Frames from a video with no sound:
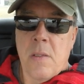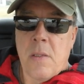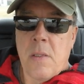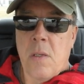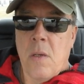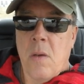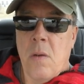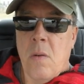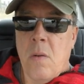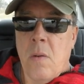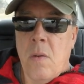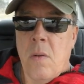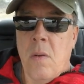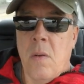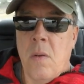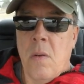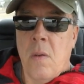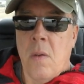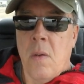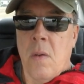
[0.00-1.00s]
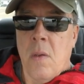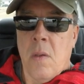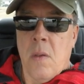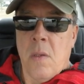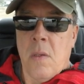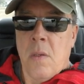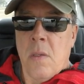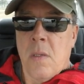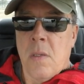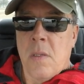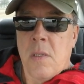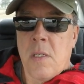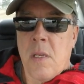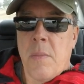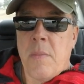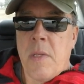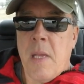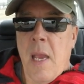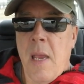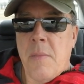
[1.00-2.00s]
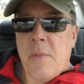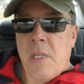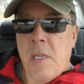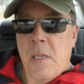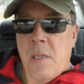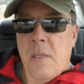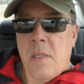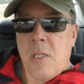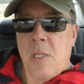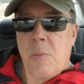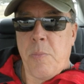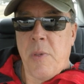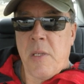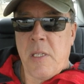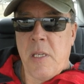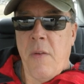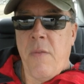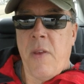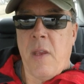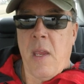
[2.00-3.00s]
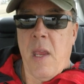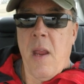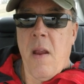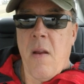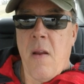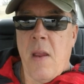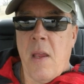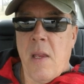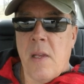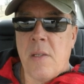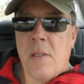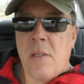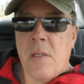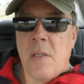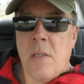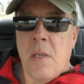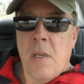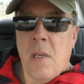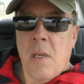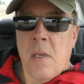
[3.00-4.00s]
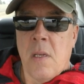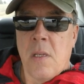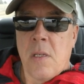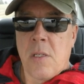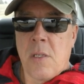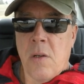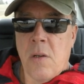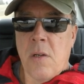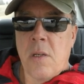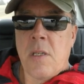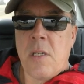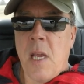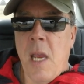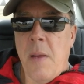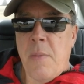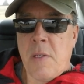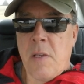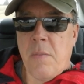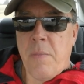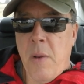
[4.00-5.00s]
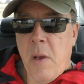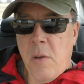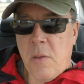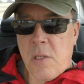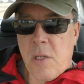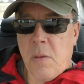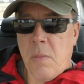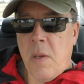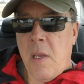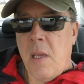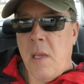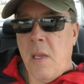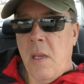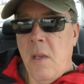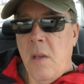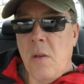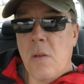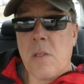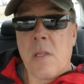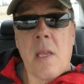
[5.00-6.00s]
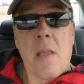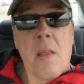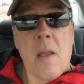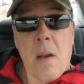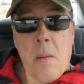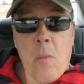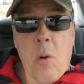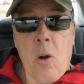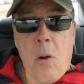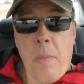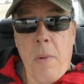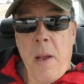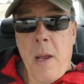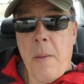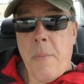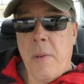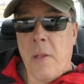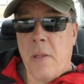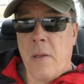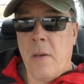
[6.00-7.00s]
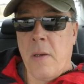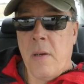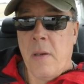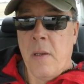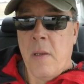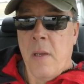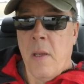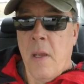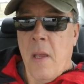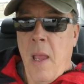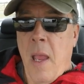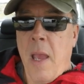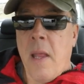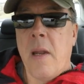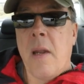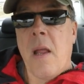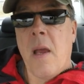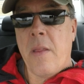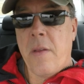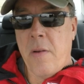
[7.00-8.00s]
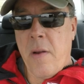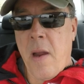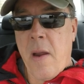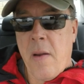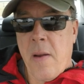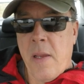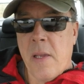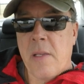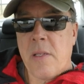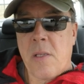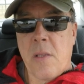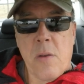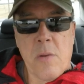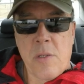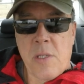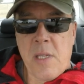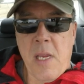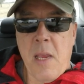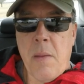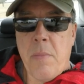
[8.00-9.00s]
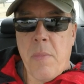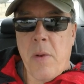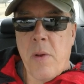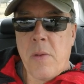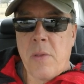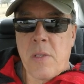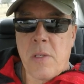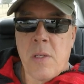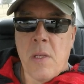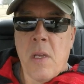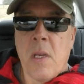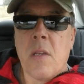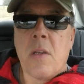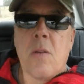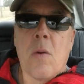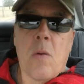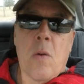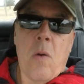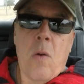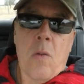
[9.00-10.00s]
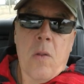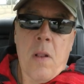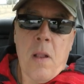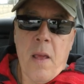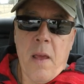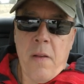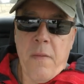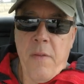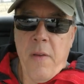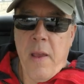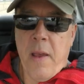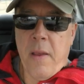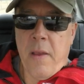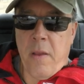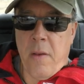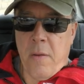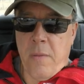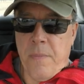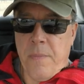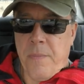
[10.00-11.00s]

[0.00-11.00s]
So sometimes in specific areas, certain types of boats are being used and they're more popular. And in other areas, those same boats don't hold a lot of value.